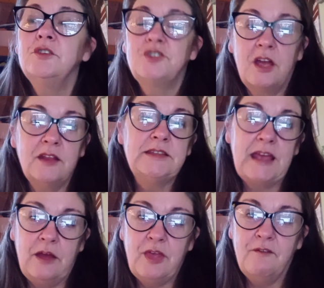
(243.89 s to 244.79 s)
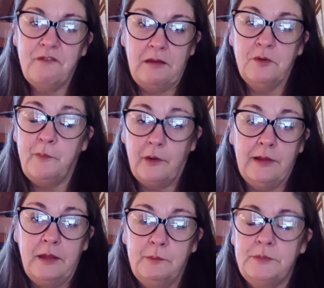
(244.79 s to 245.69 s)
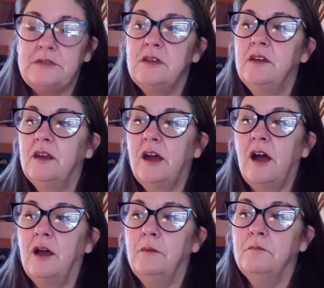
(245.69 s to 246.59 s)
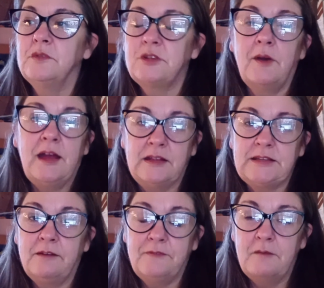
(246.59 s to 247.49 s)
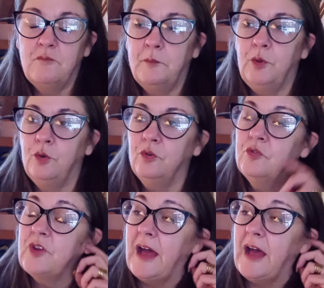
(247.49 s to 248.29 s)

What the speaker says: Turns out they found polyps, so I had to have them removed.